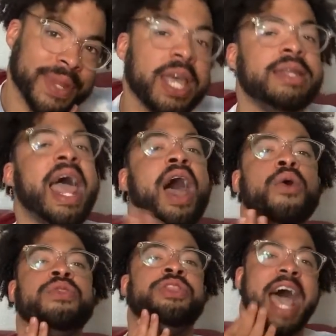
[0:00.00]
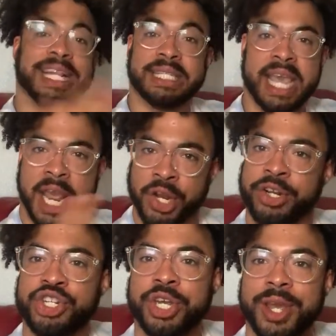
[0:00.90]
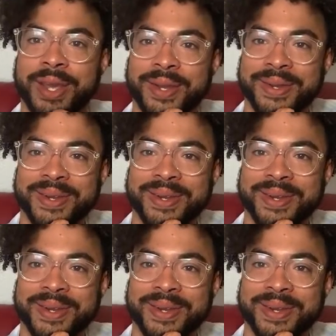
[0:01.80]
Now, that's energy